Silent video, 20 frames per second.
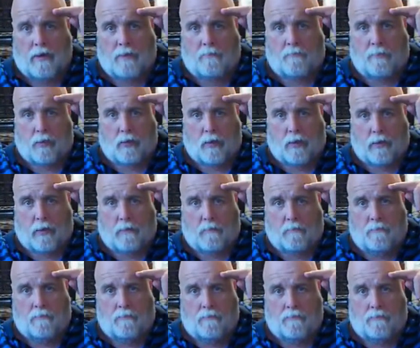me to bore you.
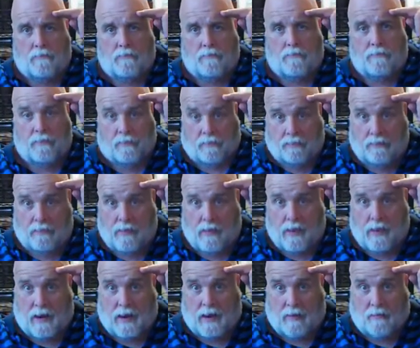
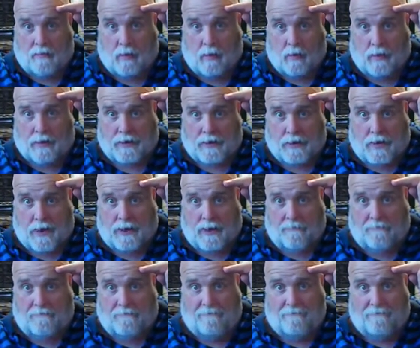Have a great day.